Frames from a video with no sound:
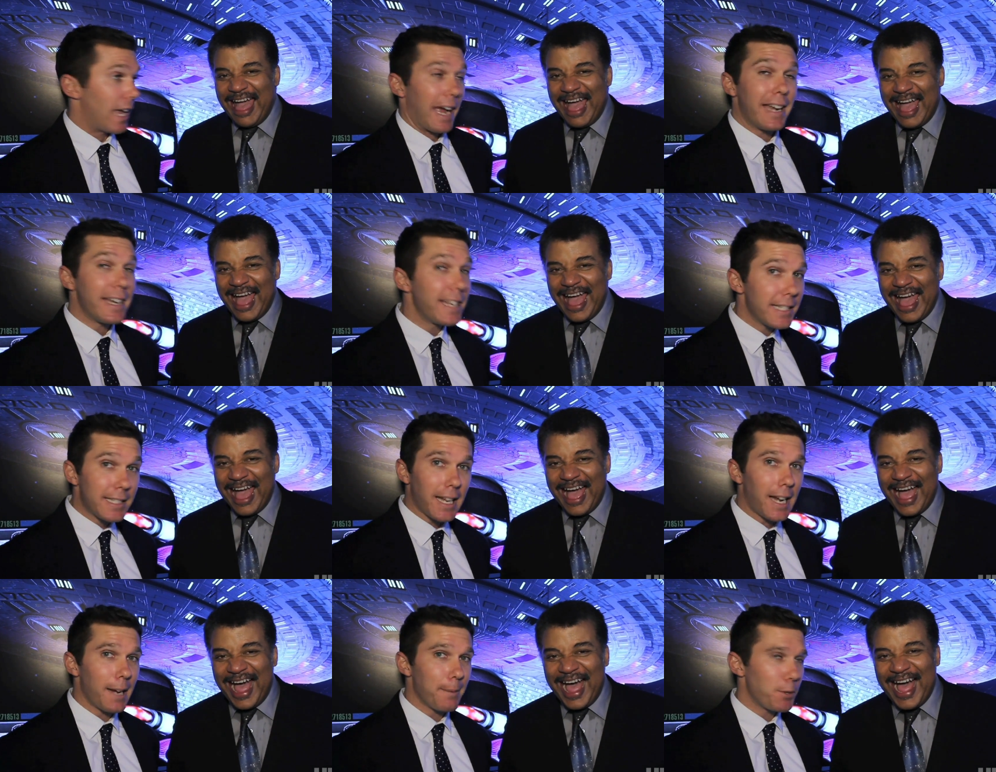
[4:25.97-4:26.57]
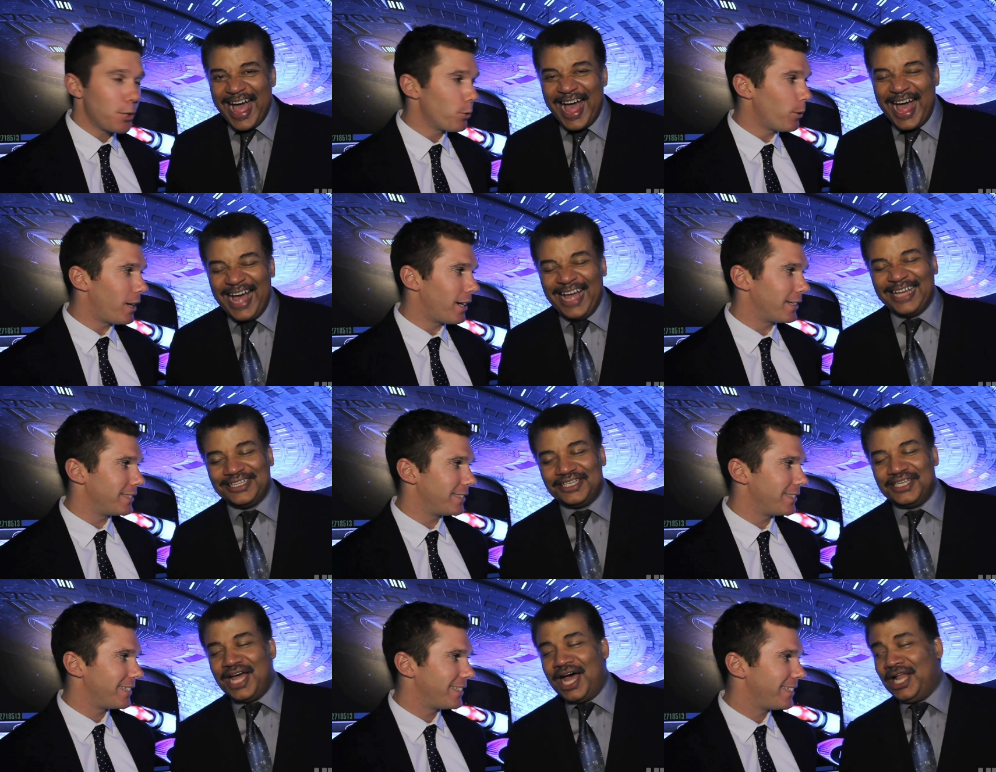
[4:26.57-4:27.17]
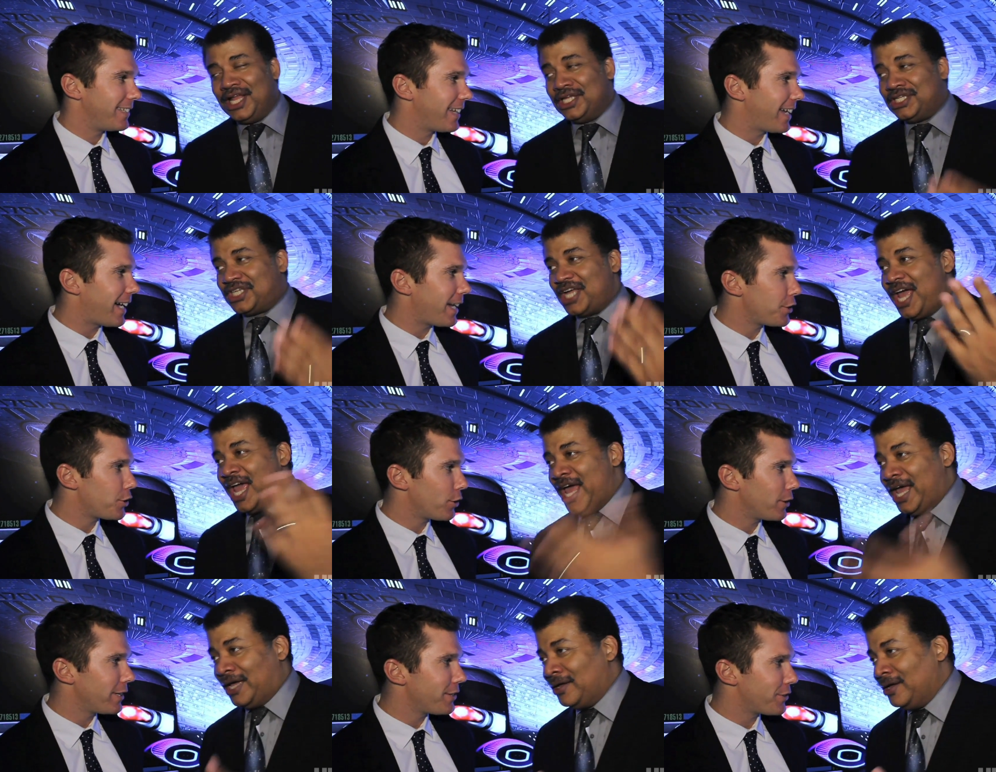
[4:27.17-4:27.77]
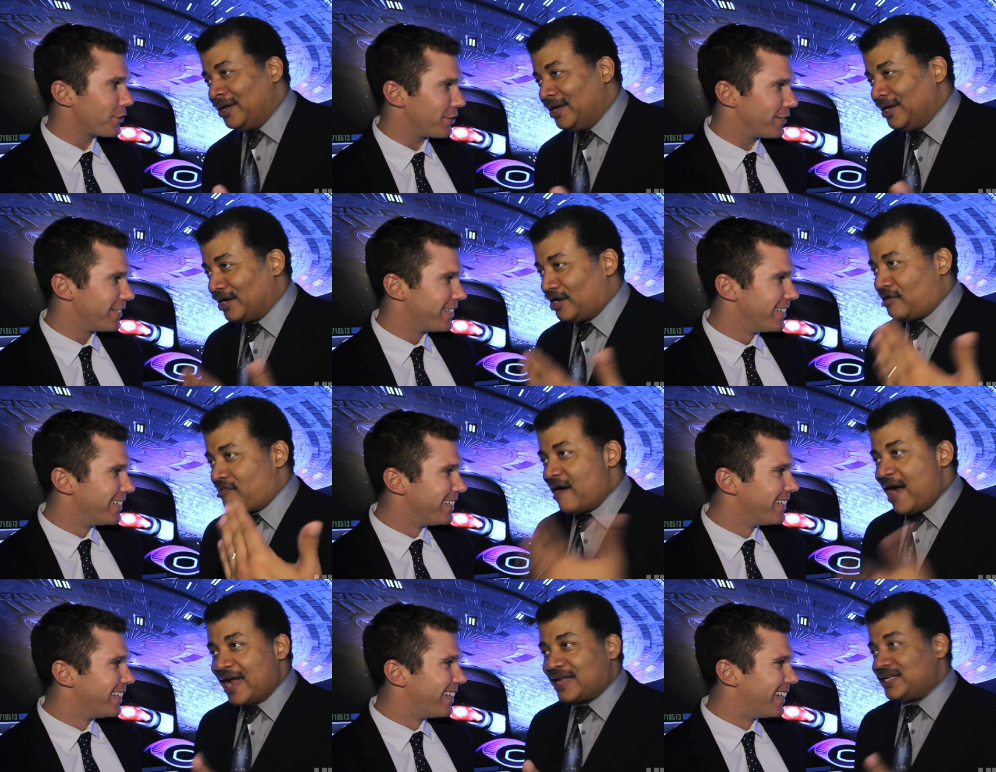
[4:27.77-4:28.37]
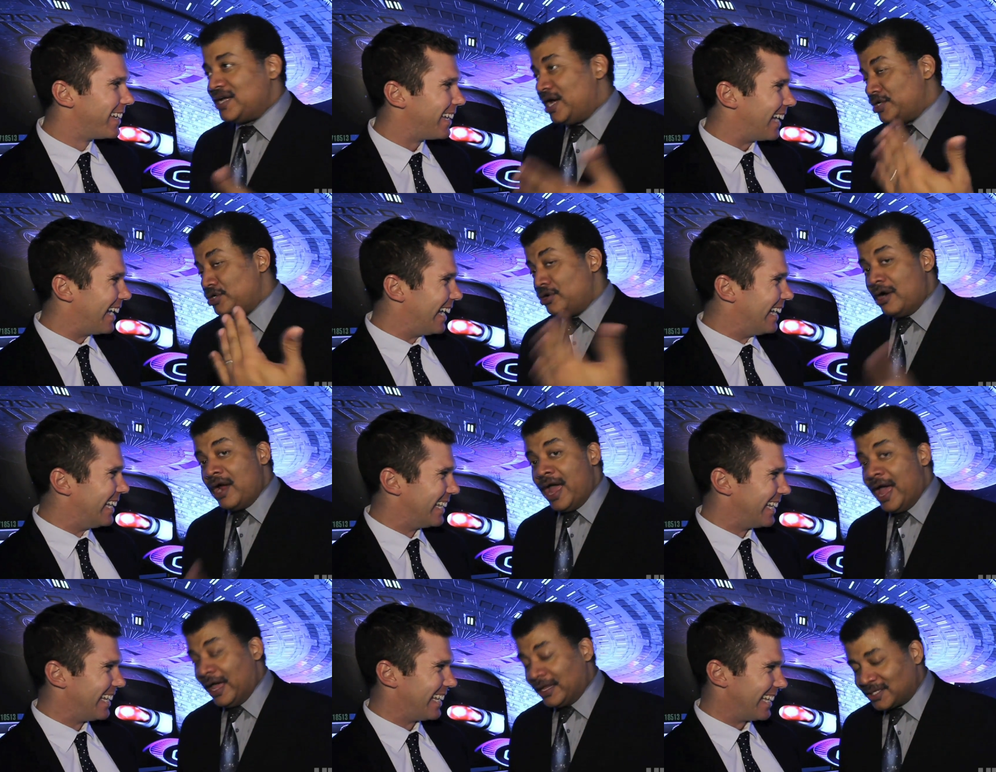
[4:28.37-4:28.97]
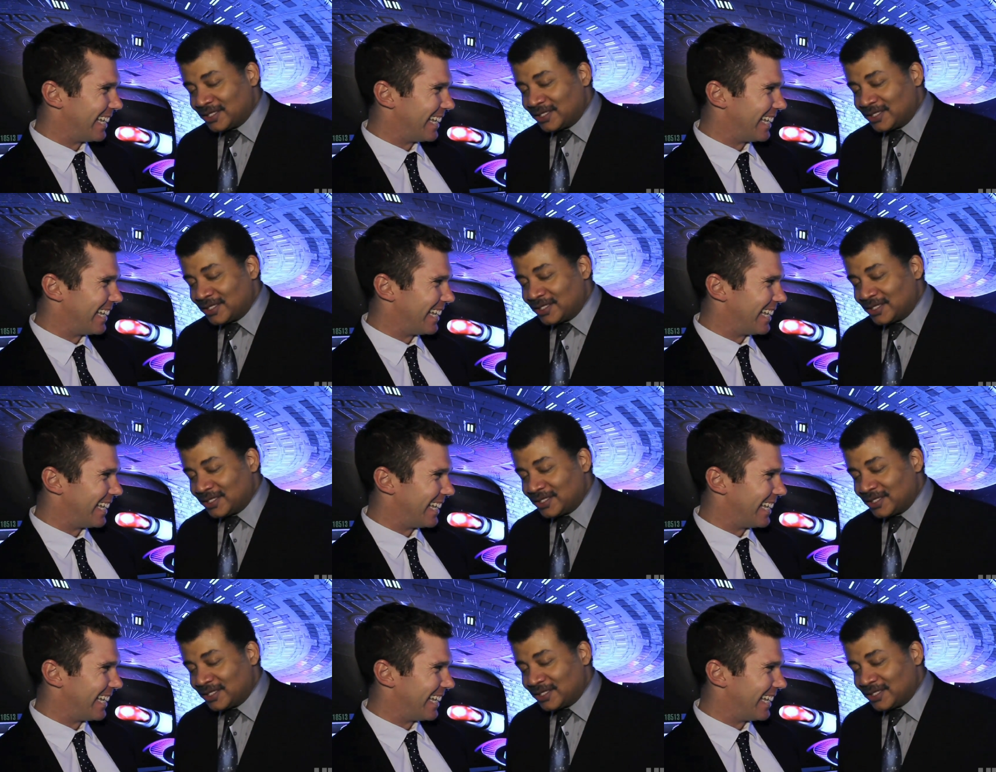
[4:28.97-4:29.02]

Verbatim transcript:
Speaker 1: anytime you want. knowledge egg cracked on your ass.